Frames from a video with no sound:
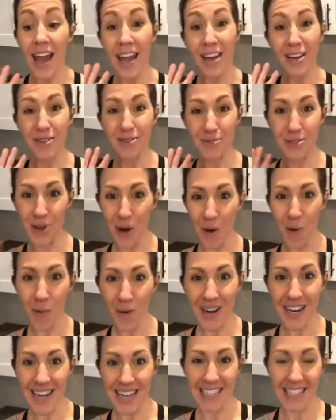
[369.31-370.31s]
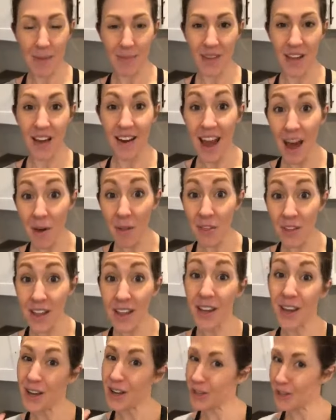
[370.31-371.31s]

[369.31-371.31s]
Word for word: and you don't want to eat something unhealthy.